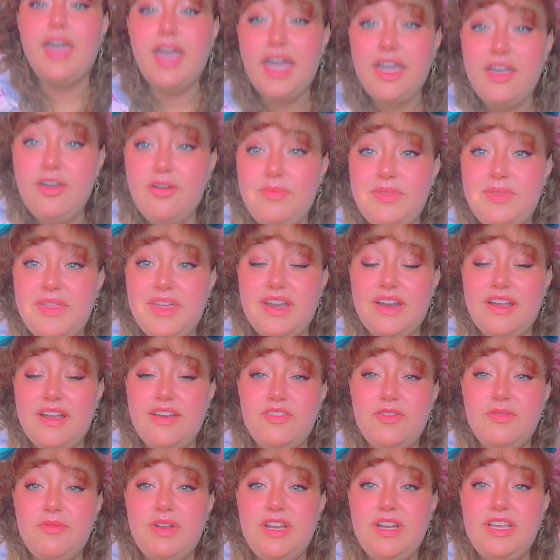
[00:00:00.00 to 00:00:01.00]
I hope that
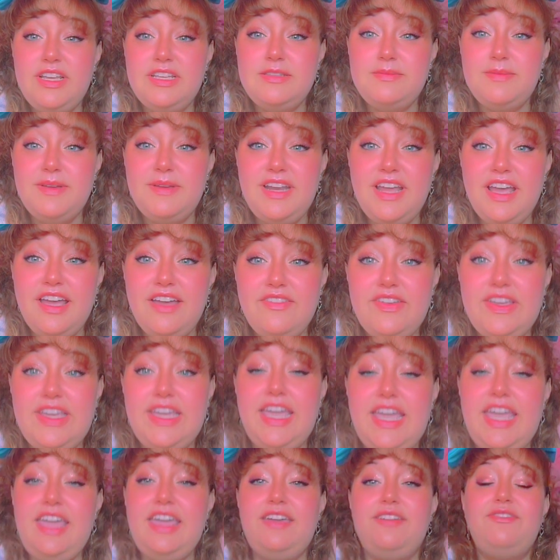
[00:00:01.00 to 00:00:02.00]
everyone has been having
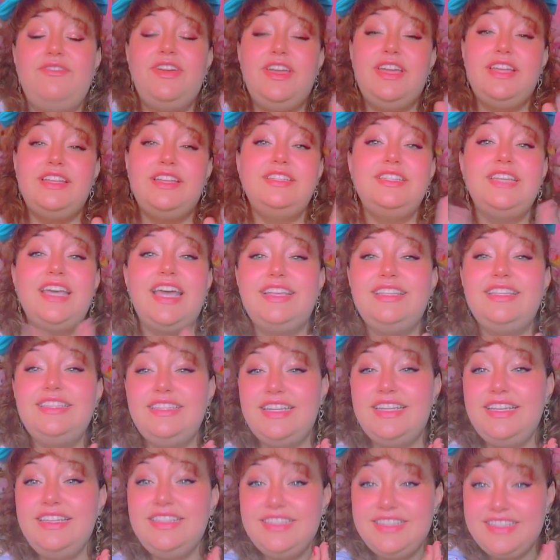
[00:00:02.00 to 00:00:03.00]
a
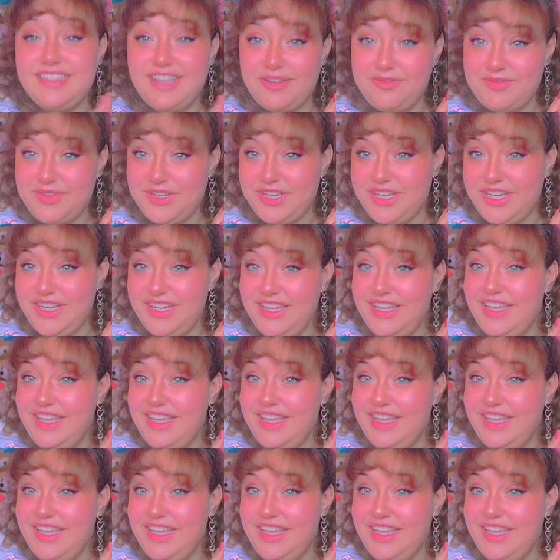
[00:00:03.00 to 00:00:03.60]
fantastic summer.